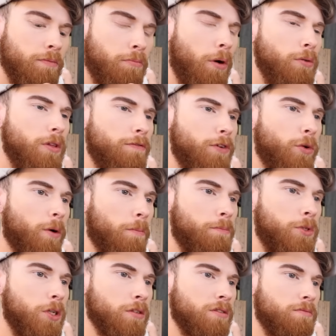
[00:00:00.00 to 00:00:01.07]
Both of you are
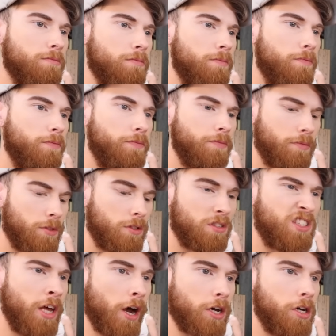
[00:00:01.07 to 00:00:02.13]
just
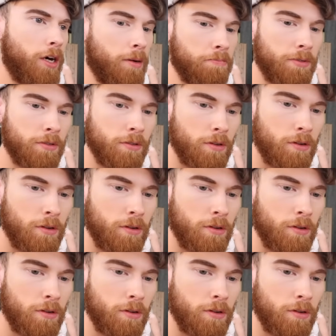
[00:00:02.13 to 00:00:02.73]
suck-ups.